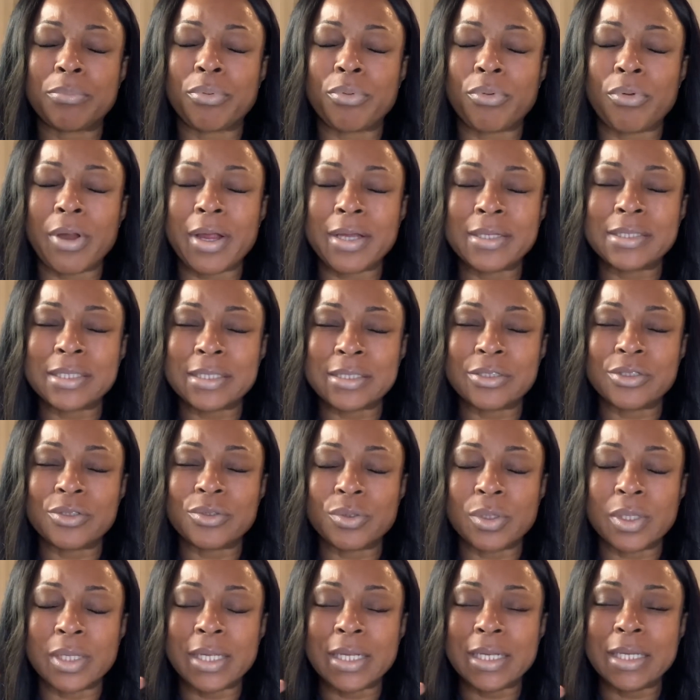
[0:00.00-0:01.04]
presence. You
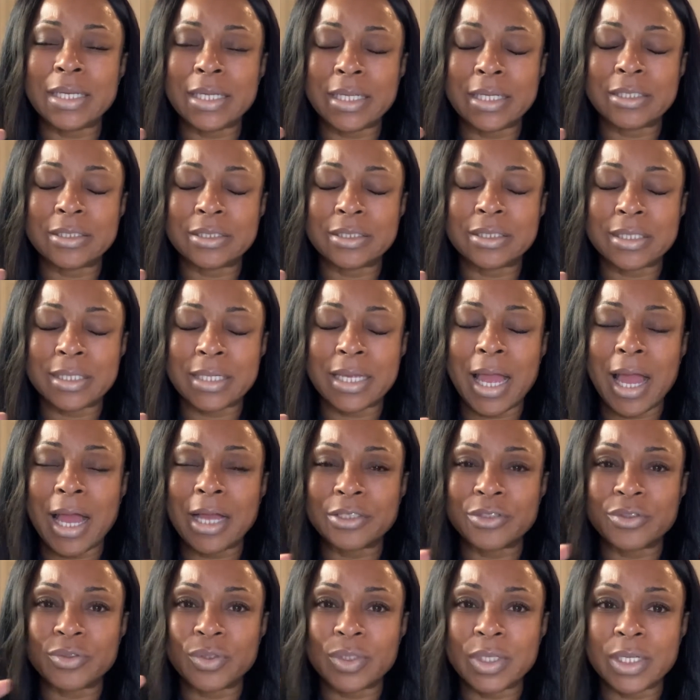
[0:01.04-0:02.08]
lean into God. You
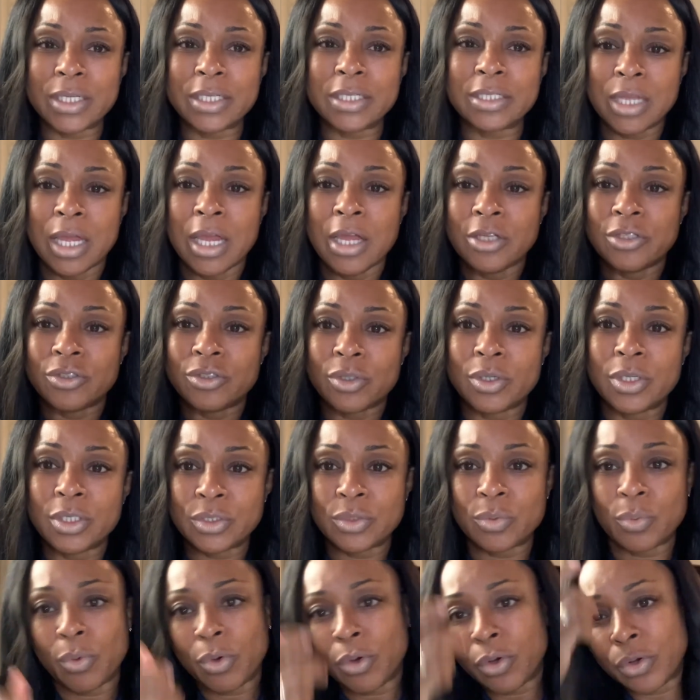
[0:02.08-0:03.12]
lean into his
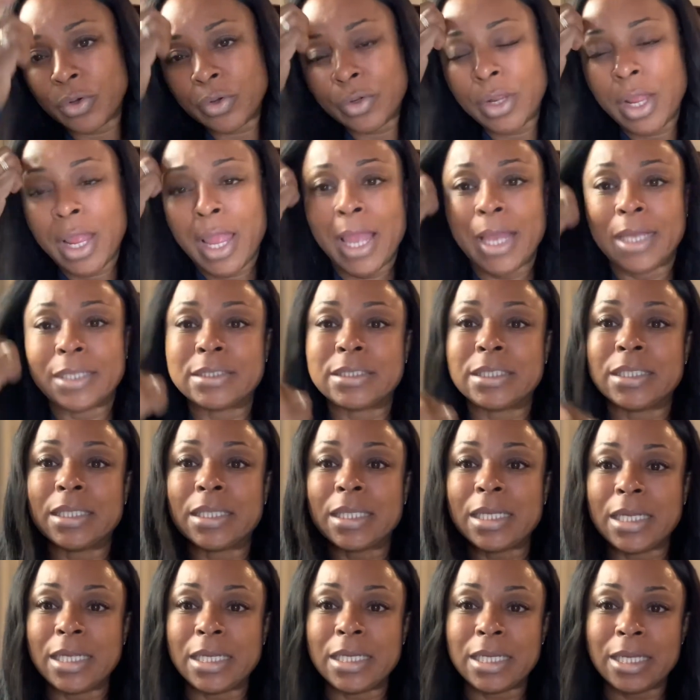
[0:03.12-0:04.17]
word. And to
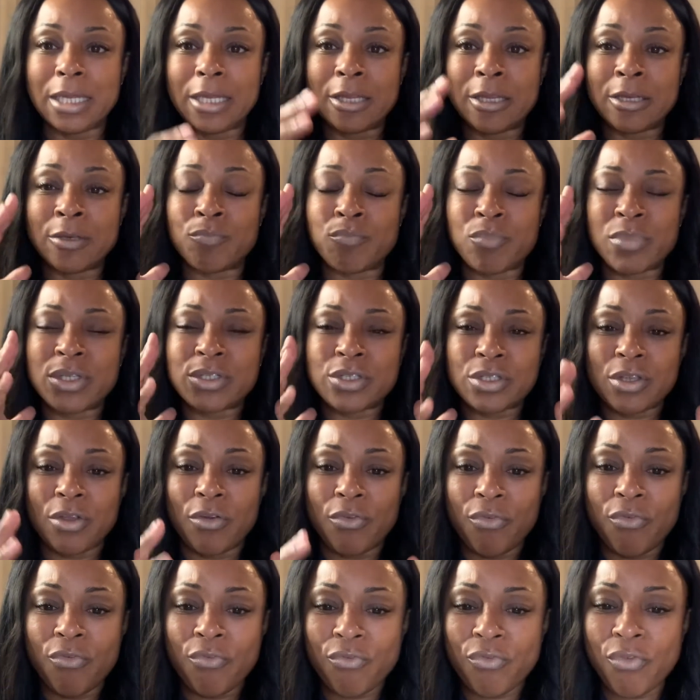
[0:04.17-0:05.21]
lean in means to
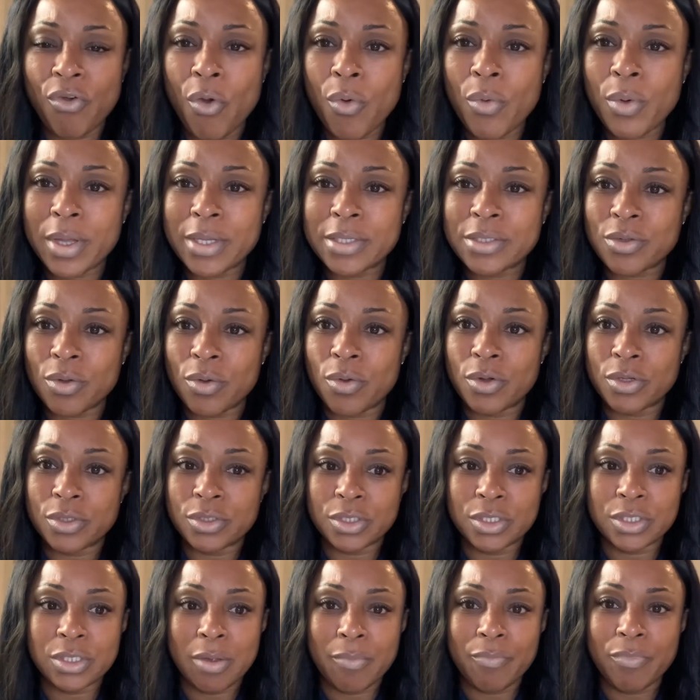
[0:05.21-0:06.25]
focus on
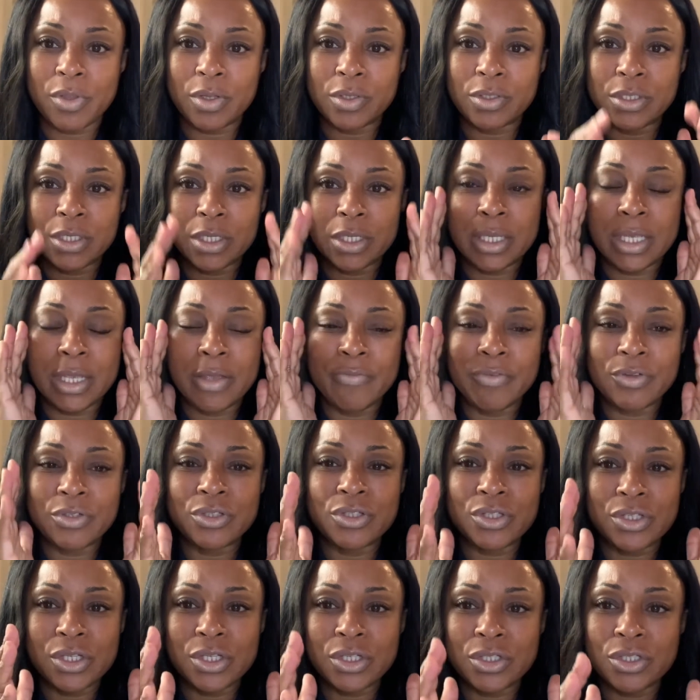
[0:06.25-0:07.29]
something, to give
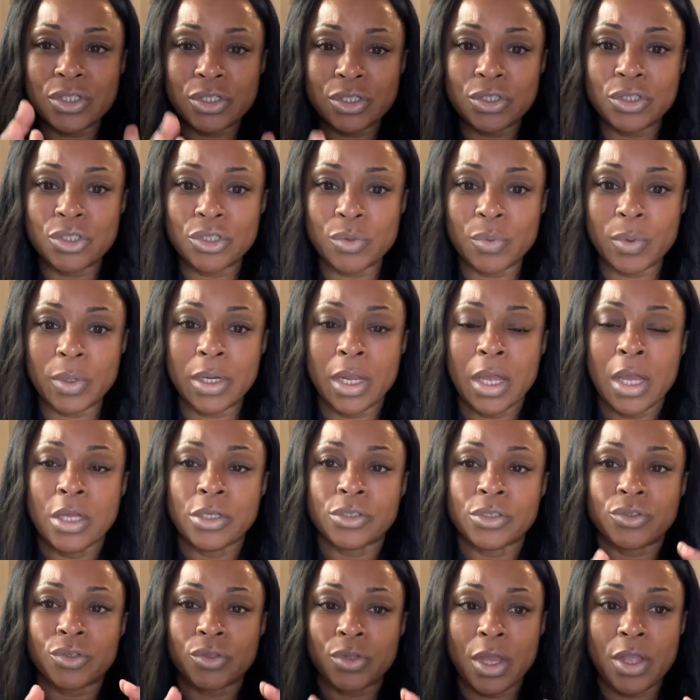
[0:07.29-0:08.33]
attention to it
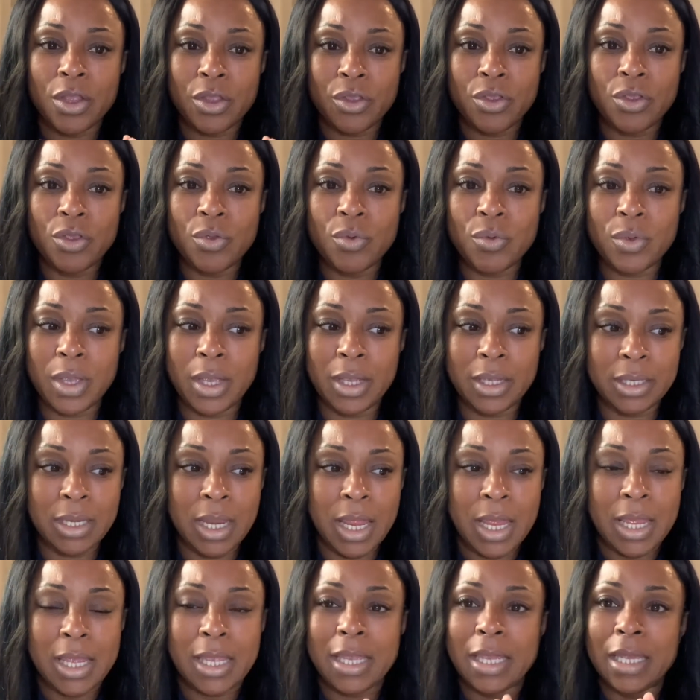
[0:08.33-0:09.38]
so that you can
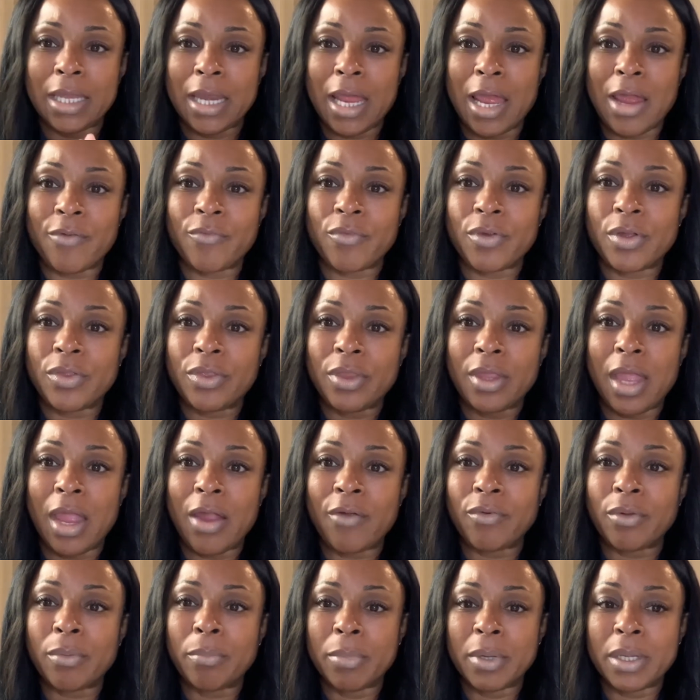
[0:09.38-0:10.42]
get everything, every
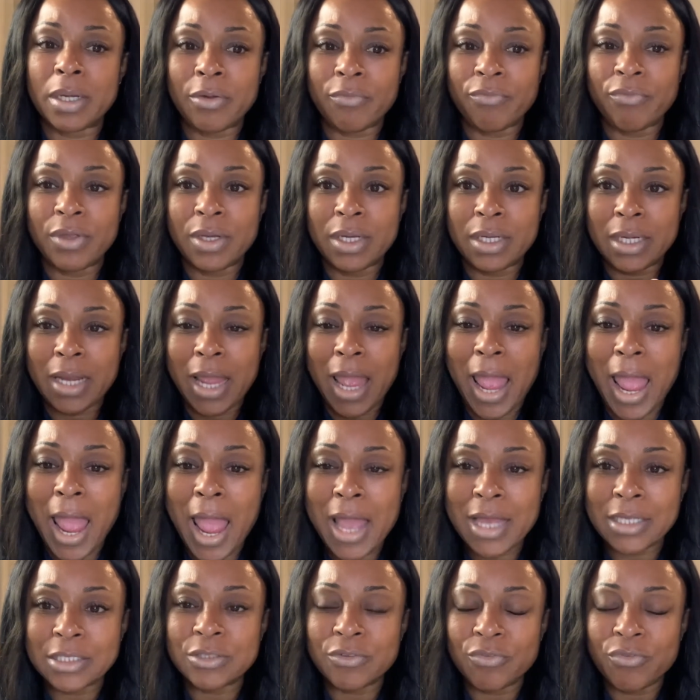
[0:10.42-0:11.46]
benefit it
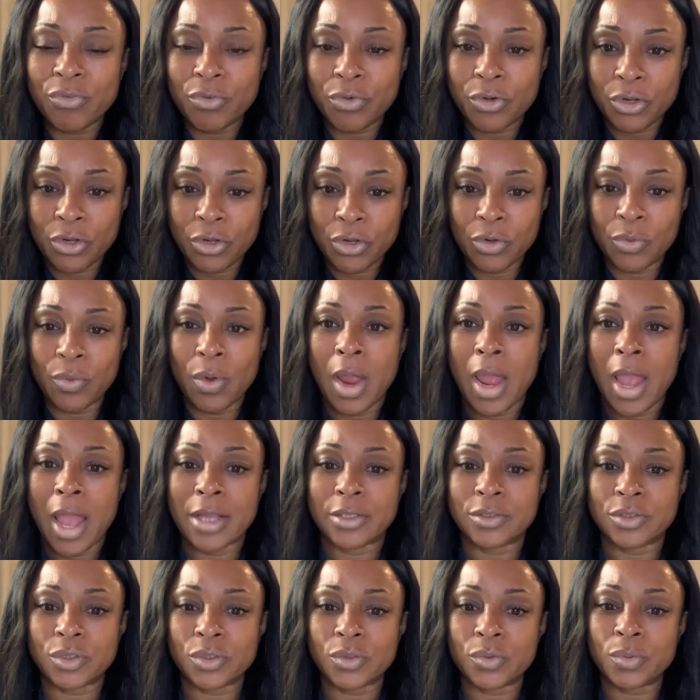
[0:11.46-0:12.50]
has for you. And
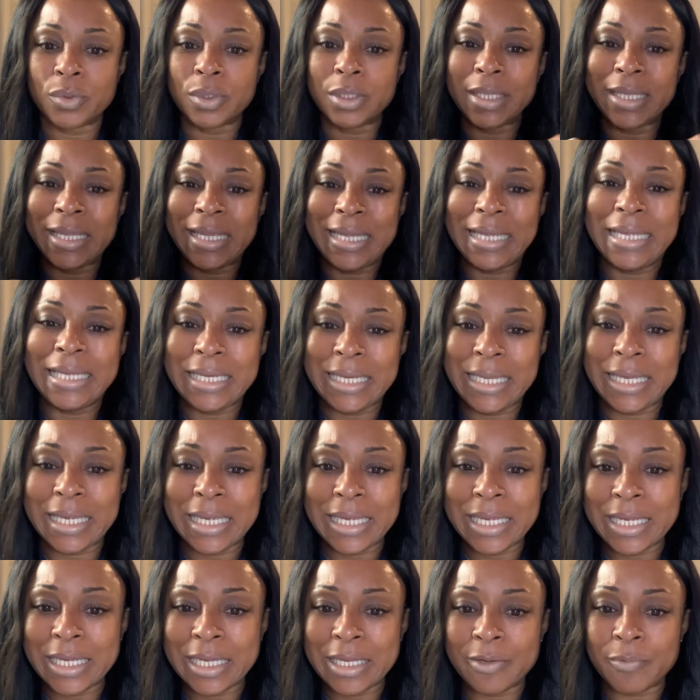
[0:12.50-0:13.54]
so lean
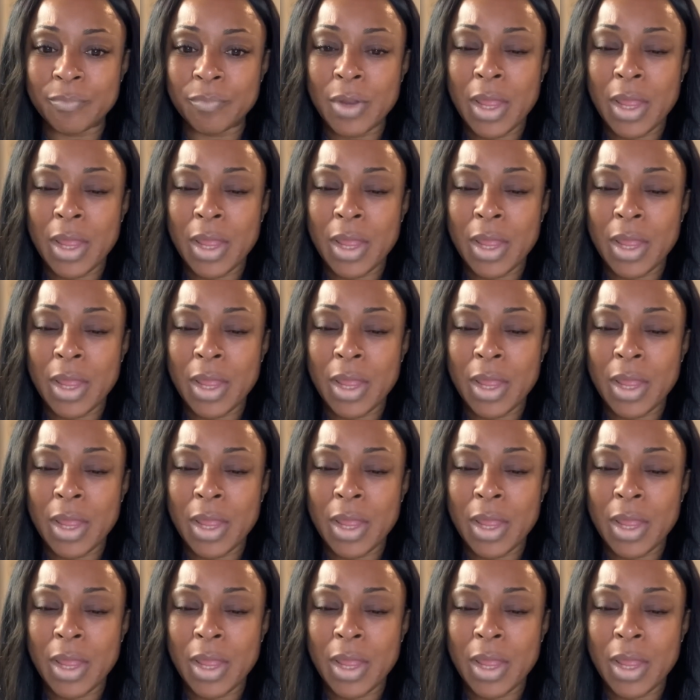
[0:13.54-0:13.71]
in.